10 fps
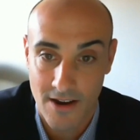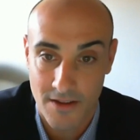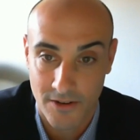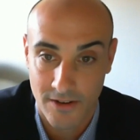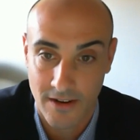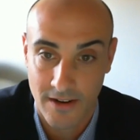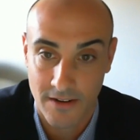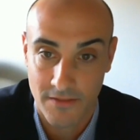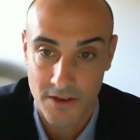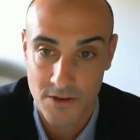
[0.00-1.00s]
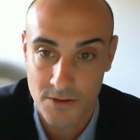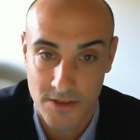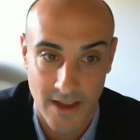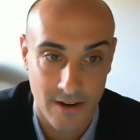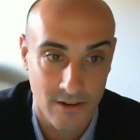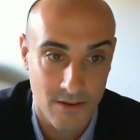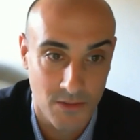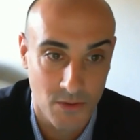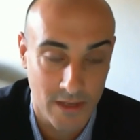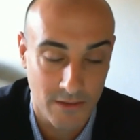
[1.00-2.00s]
author of the newsletter,
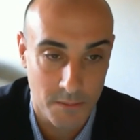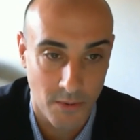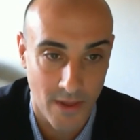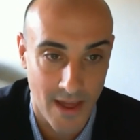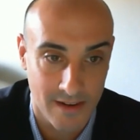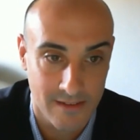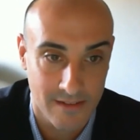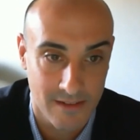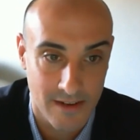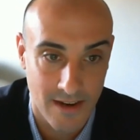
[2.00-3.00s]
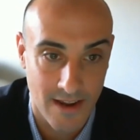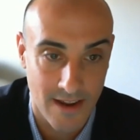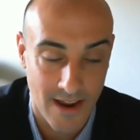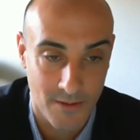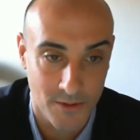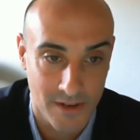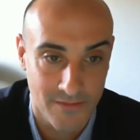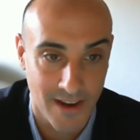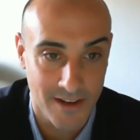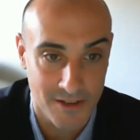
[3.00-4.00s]
The Weekly Planet. I would
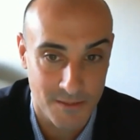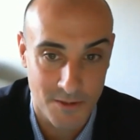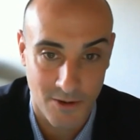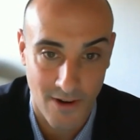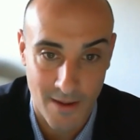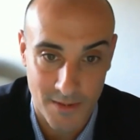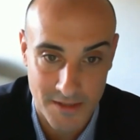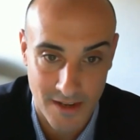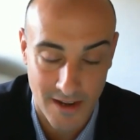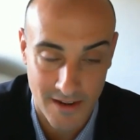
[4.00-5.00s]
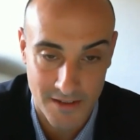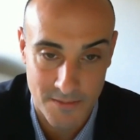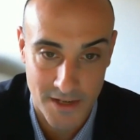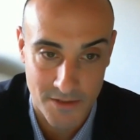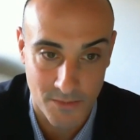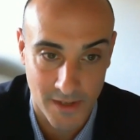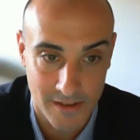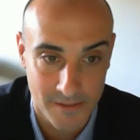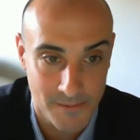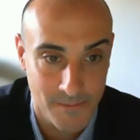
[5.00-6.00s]
invite you to subscribe. It's must read.